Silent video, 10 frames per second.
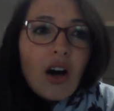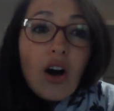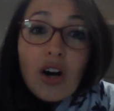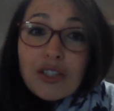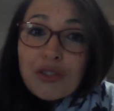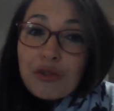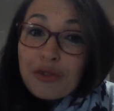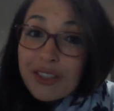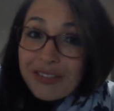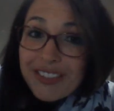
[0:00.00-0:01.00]
Ask
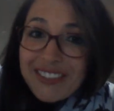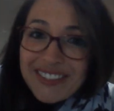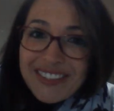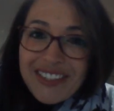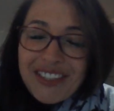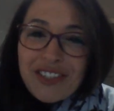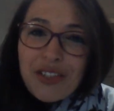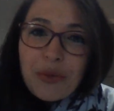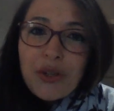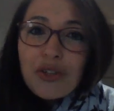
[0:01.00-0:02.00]
for forgiveness.
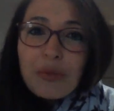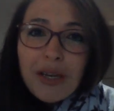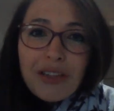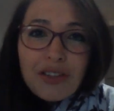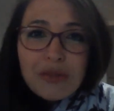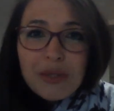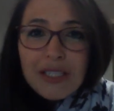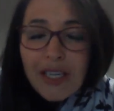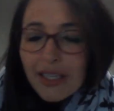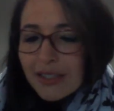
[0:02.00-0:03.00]
So when you make those
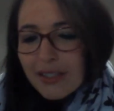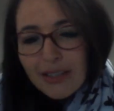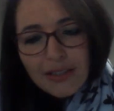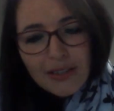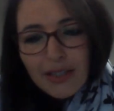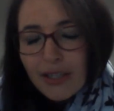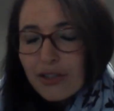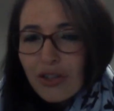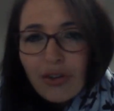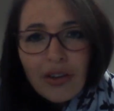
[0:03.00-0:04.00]
mistakes,
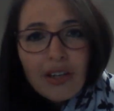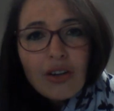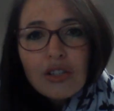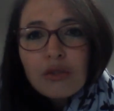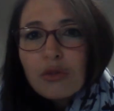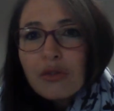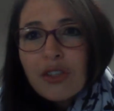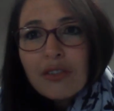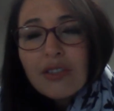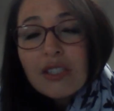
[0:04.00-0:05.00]
say sorry and ask for
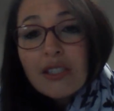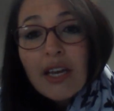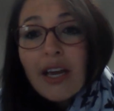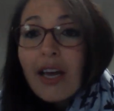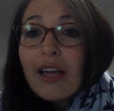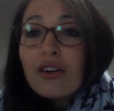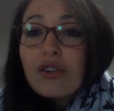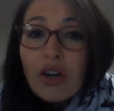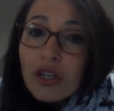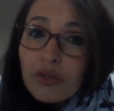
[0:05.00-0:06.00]
forgiveness, and
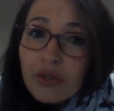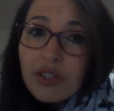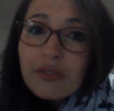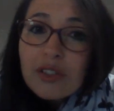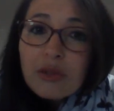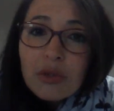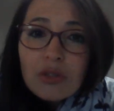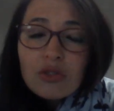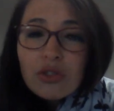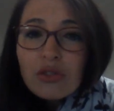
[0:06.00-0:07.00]
grant forgiveness
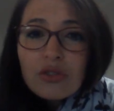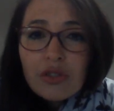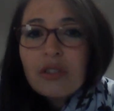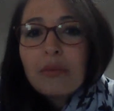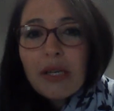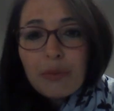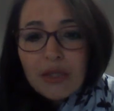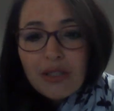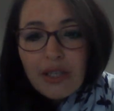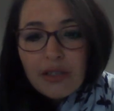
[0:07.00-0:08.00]
when your children make
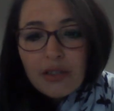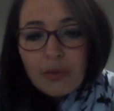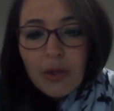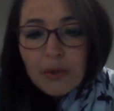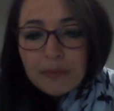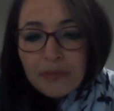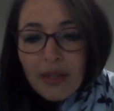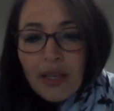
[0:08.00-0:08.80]
mistakes as well.